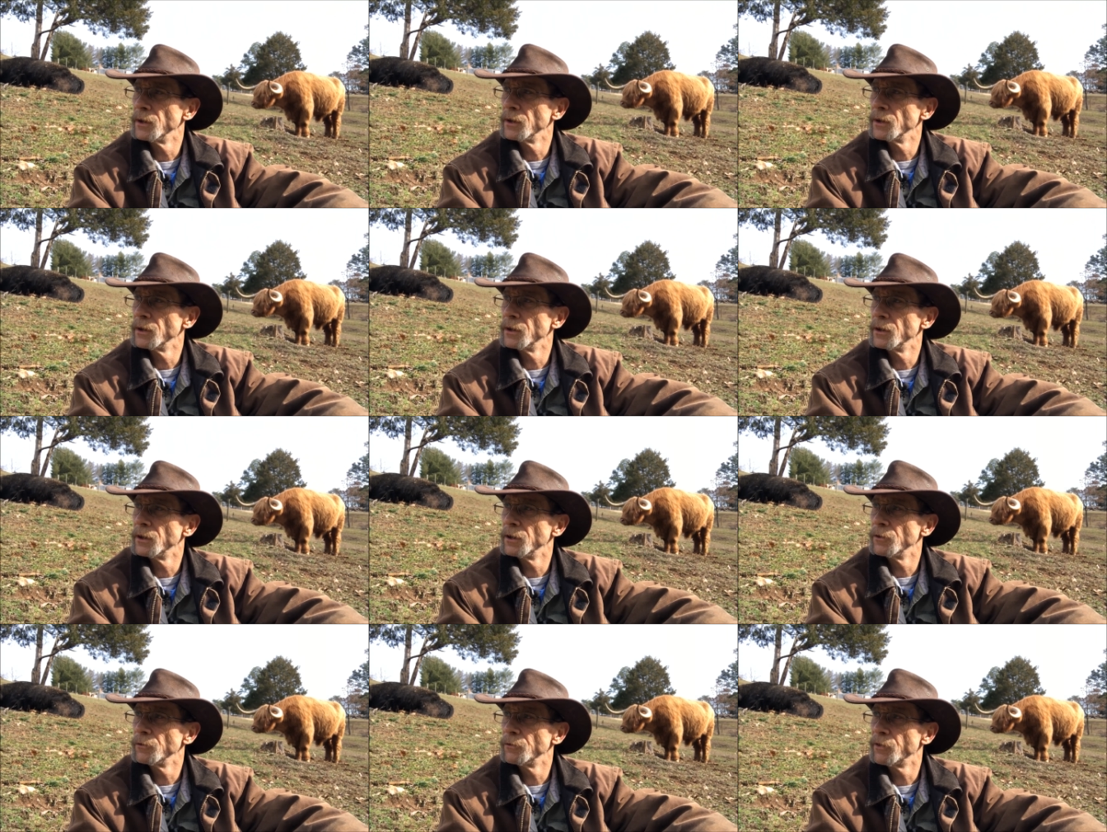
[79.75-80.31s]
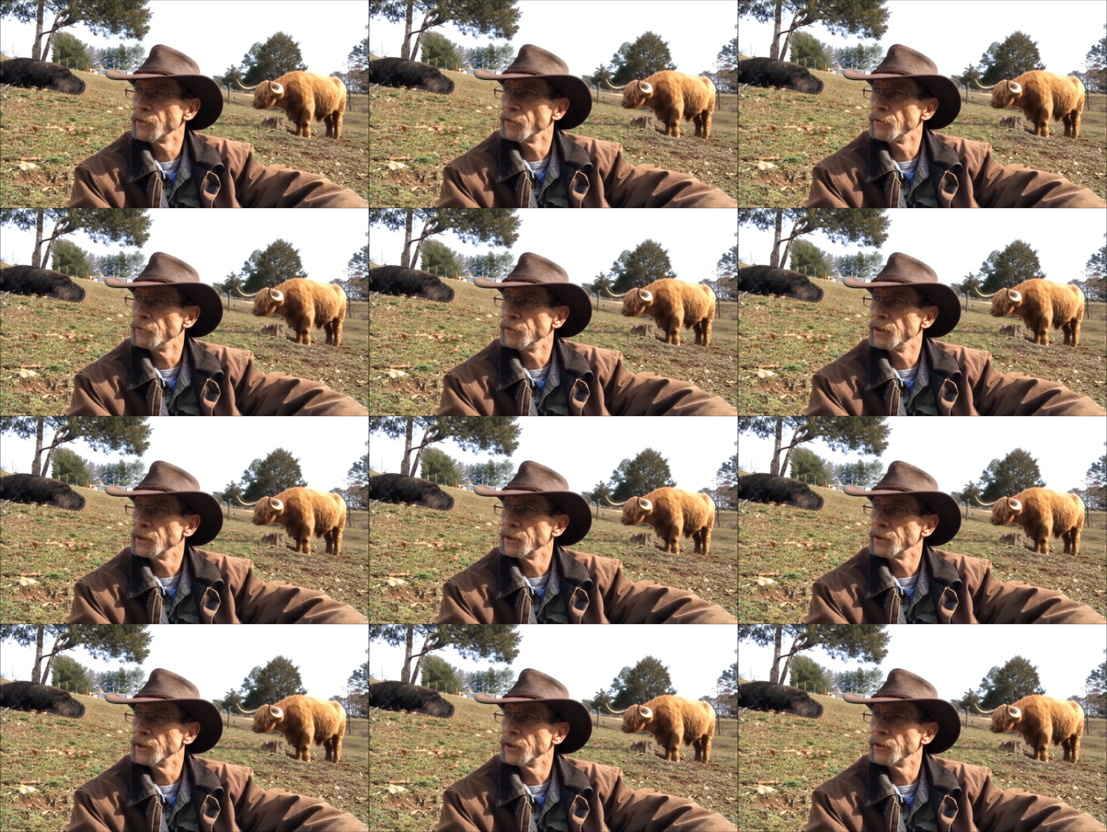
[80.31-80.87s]
for the
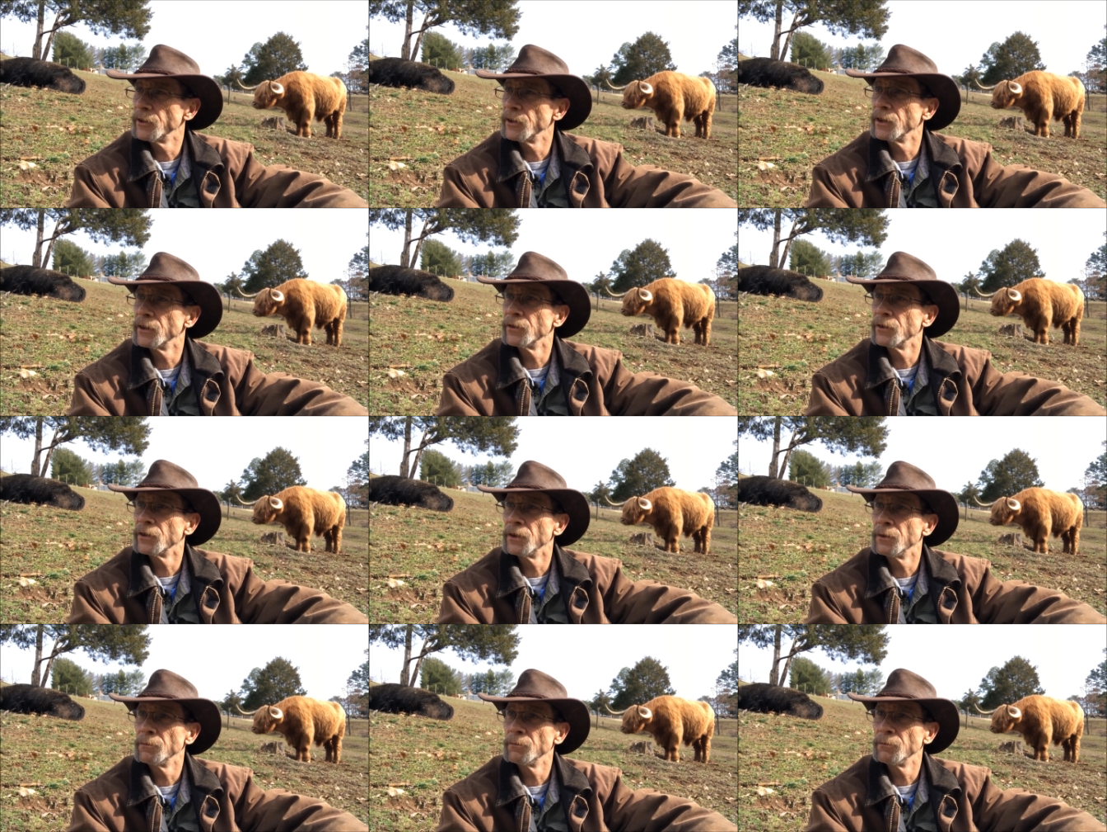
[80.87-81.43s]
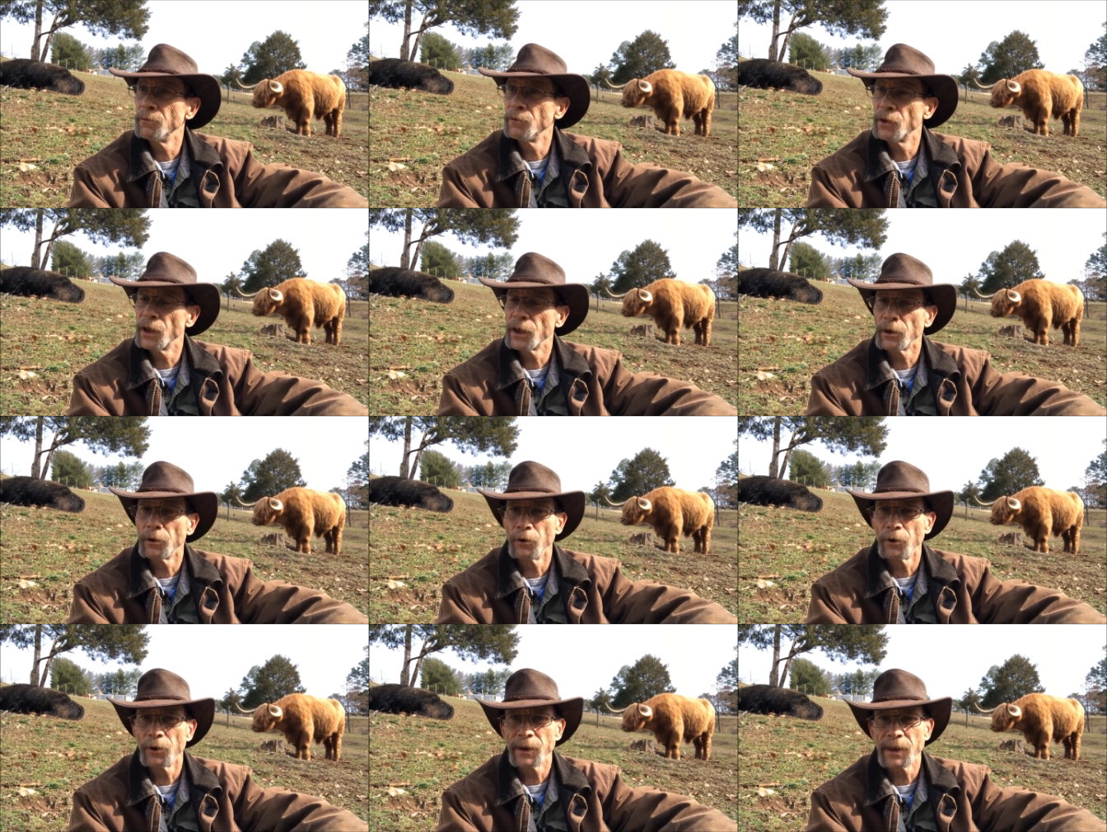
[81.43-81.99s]
veterinarian to take a
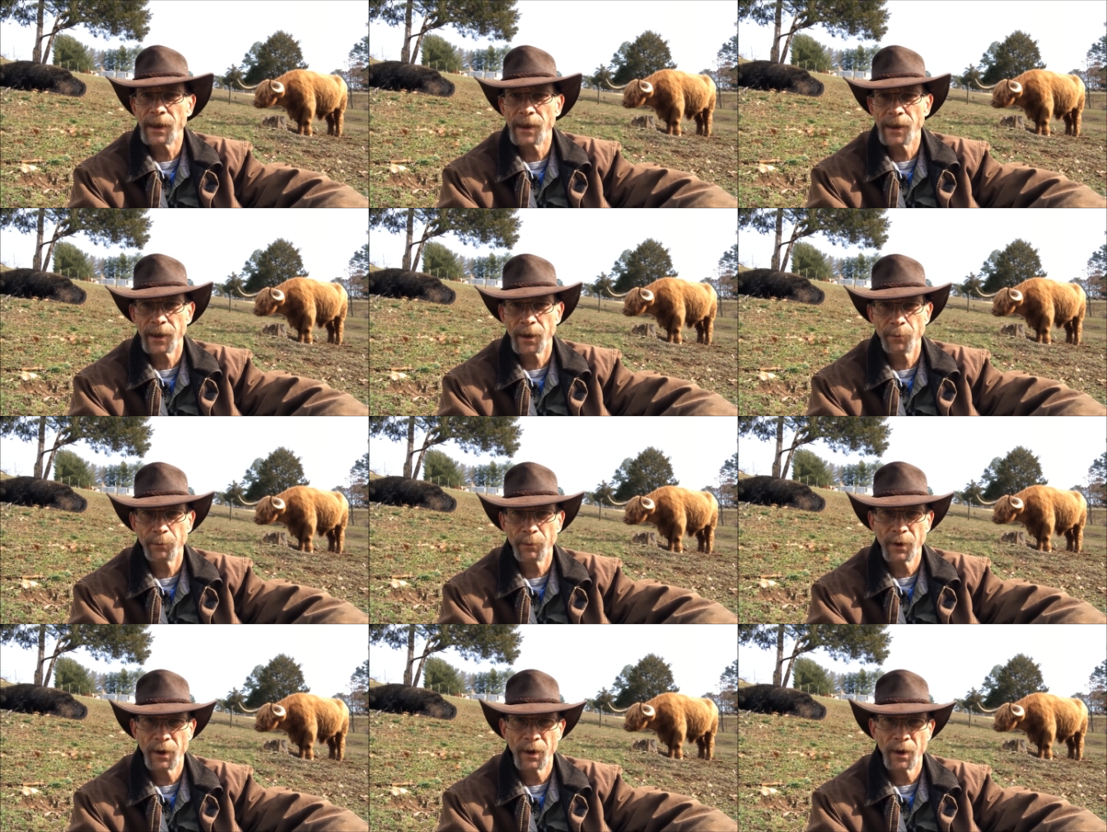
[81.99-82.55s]
look at him.